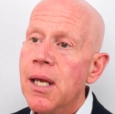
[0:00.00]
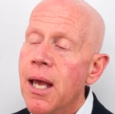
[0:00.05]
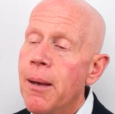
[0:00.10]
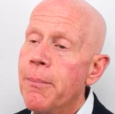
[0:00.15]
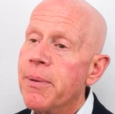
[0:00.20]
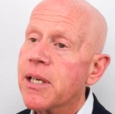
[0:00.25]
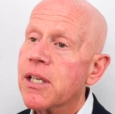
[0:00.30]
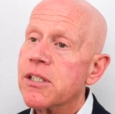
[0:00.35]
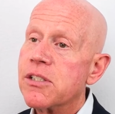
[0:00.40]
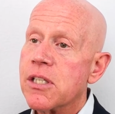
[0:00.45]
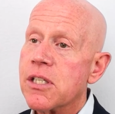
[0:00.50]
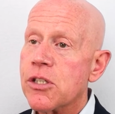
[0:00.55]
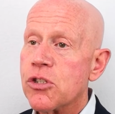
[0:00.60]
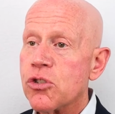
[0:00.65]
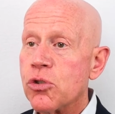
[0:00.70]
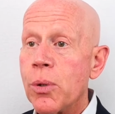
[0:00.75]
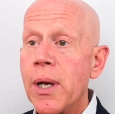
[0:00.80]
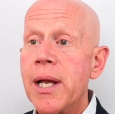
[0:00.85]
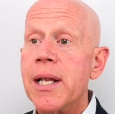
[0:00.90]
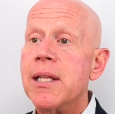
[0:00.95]
And because of the
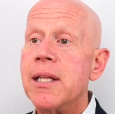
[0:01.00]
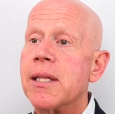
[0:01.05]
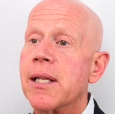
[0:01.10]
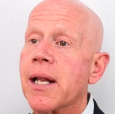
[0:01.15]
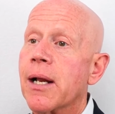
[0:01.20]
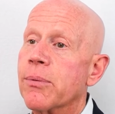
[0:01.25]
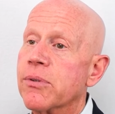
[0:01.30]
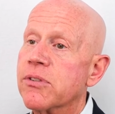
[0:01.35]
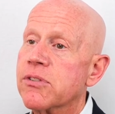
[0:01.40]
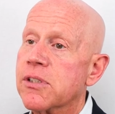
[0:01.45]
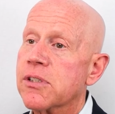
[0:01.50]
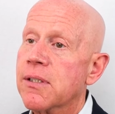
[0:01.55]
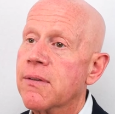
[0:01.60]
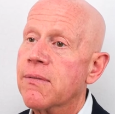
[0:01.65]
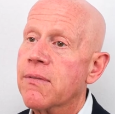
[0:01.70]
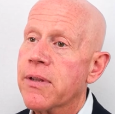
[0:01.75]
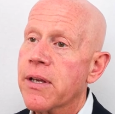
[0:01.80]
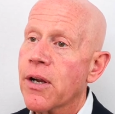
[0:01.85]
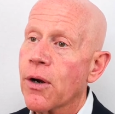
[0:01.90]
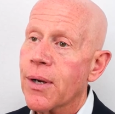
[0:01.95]
training that I
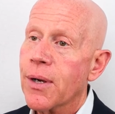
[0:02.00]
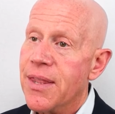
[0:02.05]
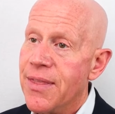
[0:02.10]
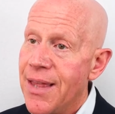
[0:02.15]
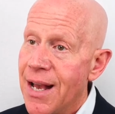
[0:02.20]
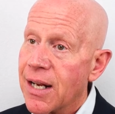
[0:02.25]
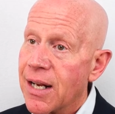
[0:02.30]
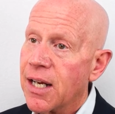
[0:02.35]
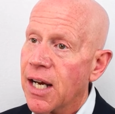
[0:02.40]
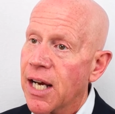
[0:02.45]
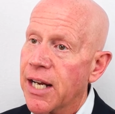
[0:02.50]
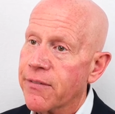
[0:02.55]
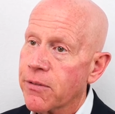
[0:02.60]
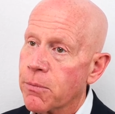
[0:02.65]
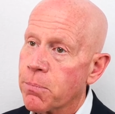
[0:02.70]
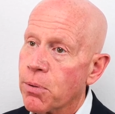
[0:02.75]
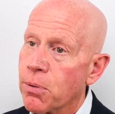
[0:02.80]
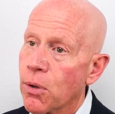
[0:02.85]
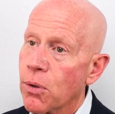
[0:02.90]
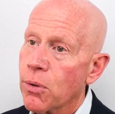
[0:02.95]
received there in that kind
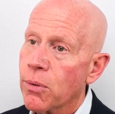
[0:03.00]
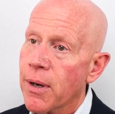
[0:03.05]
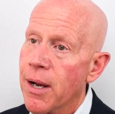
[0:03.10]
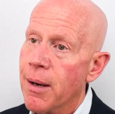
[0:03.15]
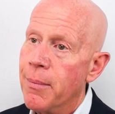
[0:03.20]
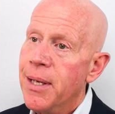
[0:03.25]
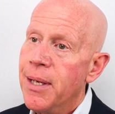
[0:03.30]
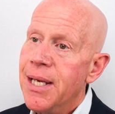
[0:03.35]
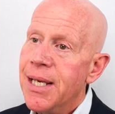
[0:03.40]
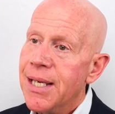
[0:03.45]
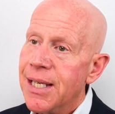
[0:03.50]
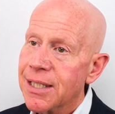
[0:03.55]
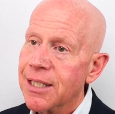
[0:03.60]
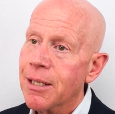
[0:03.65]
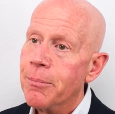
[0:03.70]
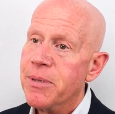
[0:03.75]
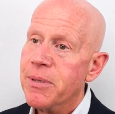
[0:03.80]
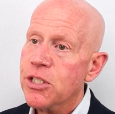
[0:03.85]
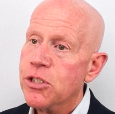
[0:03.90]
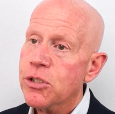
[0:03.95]
of a program, it
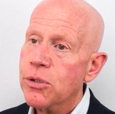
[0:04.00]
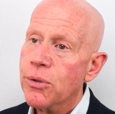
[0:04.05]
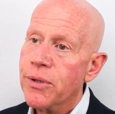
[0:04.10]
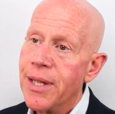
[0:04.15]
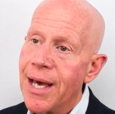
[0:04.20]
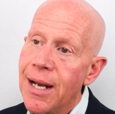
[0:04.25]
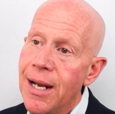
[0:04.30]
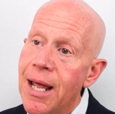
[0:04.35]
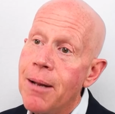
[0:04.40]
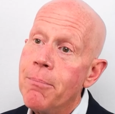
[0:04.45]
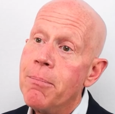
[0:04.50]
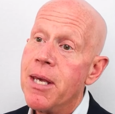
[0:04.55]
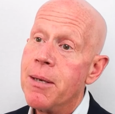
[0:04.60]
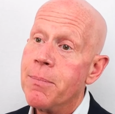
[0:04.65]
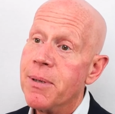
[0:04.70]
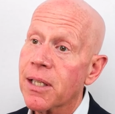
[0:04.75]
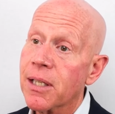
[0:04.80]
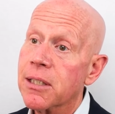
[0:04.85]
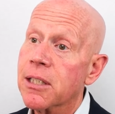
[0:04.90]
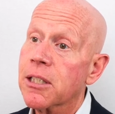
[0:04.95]
let me do that and
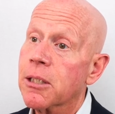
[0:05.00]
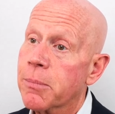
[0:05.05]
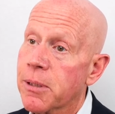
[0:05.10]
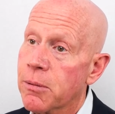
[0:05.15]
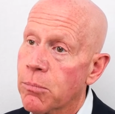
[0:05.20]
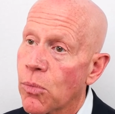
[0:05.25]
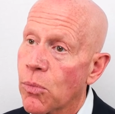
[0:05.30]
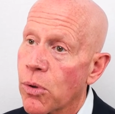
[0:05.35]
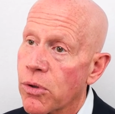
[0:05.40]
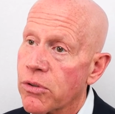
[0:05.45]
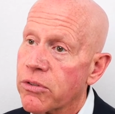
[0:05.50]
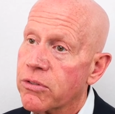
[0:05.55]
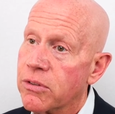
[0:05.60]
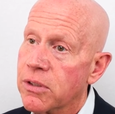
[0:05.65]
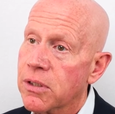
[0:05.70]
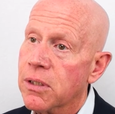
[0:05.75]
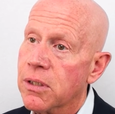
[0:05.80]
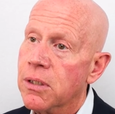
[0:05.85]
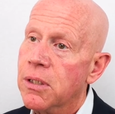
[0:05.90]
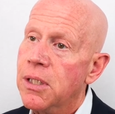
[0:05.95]
maybe a little bit more
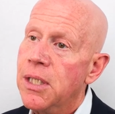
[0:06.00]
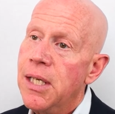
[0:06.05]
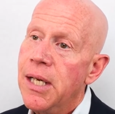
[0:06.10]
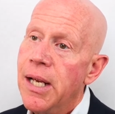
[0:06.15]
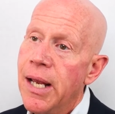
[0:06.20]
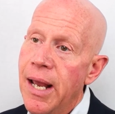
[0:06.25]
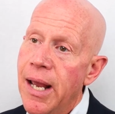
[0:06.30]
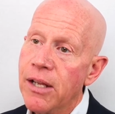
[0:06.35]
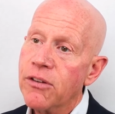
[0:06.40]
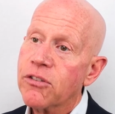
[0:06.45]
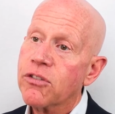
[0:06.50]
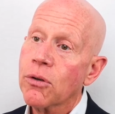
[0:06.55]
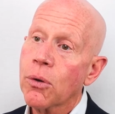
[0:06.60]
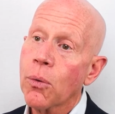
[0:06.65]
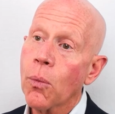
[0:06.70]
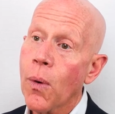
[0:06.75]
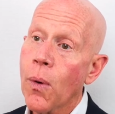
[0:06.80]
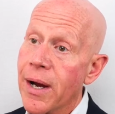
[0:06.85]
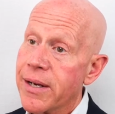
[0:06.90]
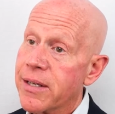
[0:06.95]
still. And
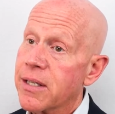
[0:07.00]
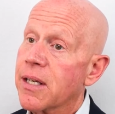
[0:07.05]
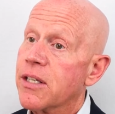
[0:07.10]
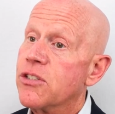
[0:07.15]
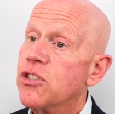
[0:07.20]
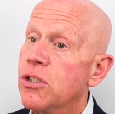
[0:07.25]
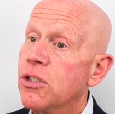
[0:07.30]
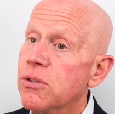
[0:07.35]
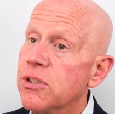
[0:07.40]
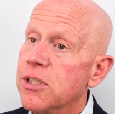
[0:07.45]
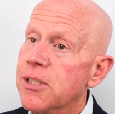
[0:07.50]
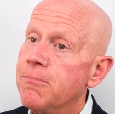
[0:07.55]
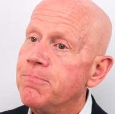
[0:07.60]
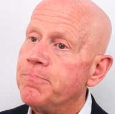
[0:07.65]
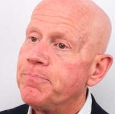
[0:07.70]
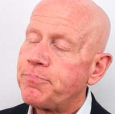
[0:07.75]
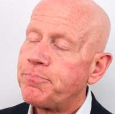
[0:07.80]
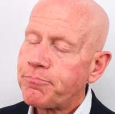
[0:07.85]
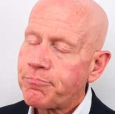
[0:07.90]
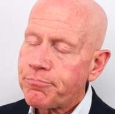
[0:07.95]
so why did I choose it?
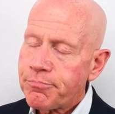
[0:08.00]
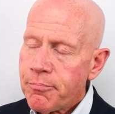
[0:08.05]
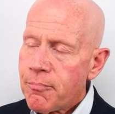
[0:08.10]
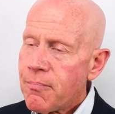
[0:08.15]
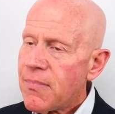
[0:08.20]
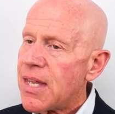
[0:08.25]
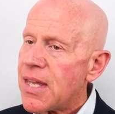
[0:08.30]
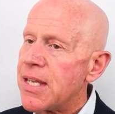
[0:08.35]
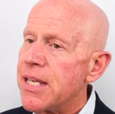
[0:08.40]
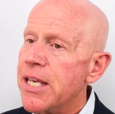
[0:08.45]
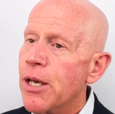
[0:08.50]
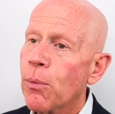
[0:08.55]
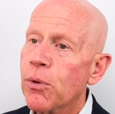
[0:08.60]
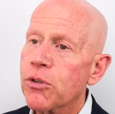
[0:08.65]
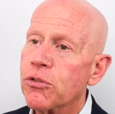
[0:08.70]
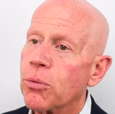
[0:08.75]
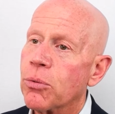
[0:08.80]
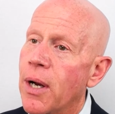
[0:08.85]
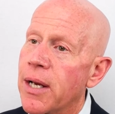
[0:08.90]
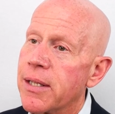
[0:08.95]
It
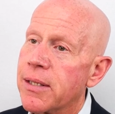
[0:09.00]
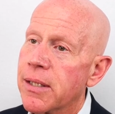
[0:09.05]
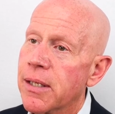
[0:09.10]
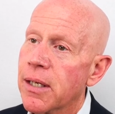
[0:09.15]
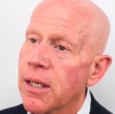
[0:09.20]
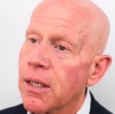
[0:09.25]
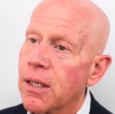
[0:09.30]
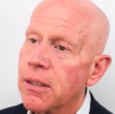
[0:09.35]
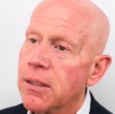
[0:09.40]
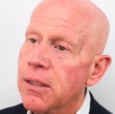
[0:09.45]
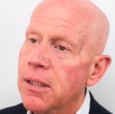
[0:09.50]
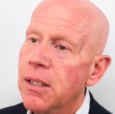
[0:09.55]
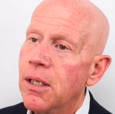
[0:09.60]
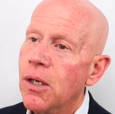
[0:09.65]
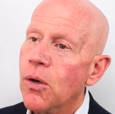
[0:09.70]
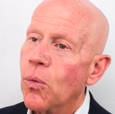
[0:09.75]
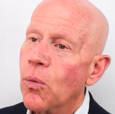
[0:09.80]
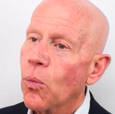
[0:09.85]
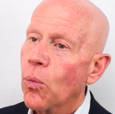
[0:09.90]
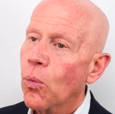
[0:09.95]
was right there.
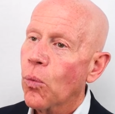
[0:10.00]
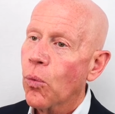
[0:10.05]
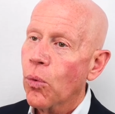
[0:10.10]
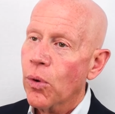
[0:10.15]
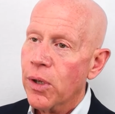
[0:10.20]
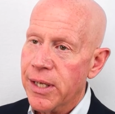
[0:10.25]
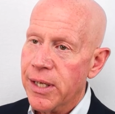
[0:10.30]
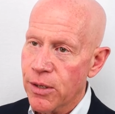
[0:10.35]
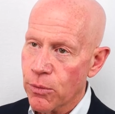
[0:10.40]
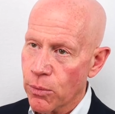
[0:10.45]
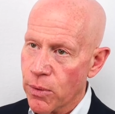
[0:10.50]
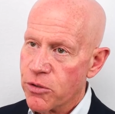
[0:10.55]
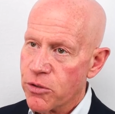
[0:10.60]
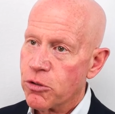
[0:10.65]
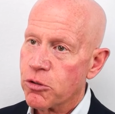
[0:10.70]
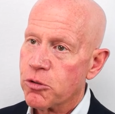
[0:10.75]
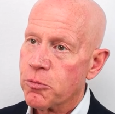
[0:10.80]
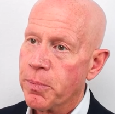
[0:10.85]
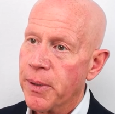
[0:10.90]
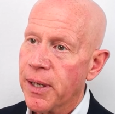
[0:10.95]
In
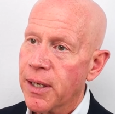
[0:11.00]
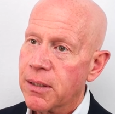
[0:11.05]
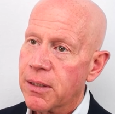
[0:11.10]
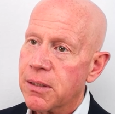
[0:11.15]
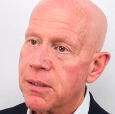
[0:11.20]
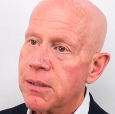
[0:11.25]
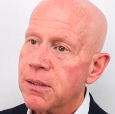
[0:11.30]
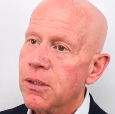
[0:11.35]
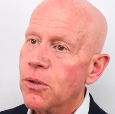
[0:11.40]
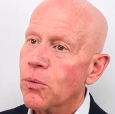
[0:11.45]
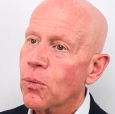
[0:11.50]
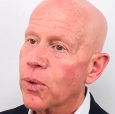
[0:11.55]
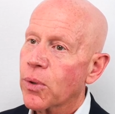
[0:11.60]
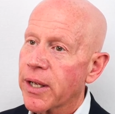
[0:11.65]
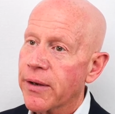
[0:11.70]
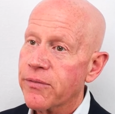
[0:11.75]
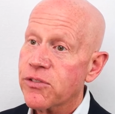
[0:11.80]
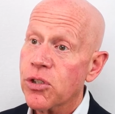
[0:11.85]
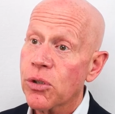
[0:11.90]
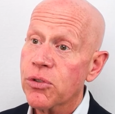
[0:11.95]
retrospect, would
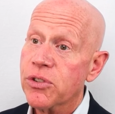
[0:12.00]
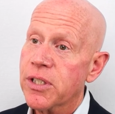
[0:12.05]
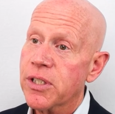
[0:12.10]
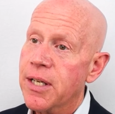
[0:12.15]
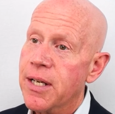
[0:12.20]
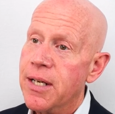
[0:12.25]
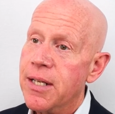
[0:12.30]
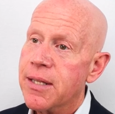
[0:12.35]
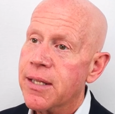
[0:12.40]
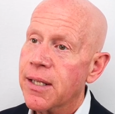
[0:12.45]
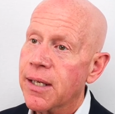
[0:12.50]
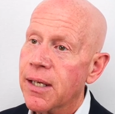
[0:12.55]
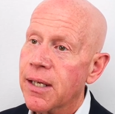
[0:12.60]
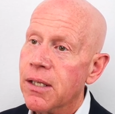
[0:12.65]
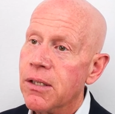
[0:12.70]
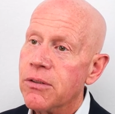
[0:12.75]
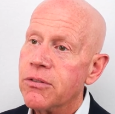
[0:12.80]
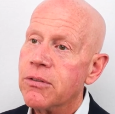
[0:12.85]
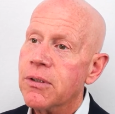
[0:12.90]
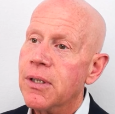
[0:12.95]
I have chosen anything
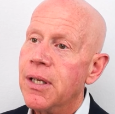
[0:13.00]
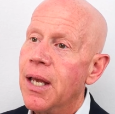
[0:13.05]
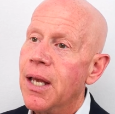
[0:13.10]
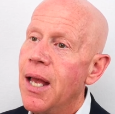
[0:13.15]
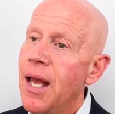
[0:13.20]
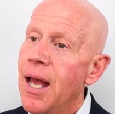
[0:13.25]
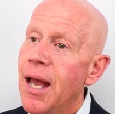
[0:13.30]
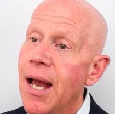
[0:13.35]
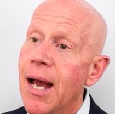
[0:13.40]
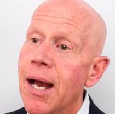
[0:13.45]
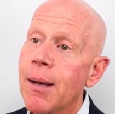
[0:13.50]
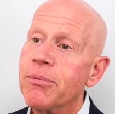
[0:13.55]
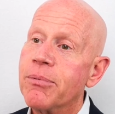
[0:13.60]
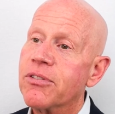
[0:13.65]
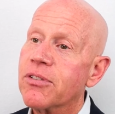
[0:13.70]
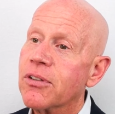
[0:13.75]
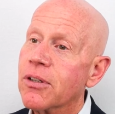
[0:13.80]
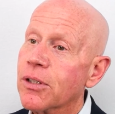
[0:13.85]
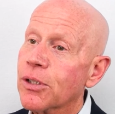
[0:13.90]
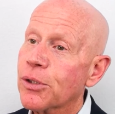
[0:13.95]
else?
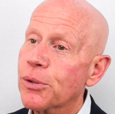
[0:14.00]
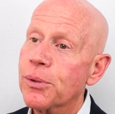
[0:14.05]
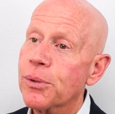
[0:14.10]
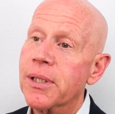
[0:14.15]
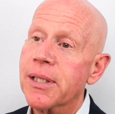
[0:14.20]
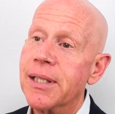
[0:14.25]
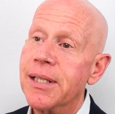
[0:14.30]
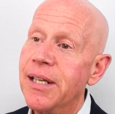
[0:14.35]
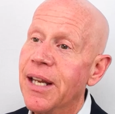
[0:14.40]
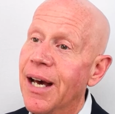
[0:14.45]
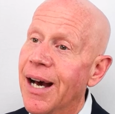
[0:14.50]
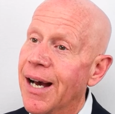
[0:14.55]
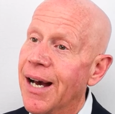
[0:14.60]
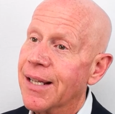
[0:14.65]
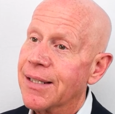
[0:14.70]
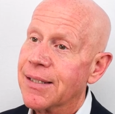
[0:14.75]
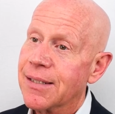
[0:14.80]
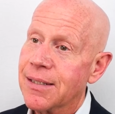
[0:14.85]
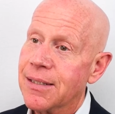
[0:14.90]
Absolutely not.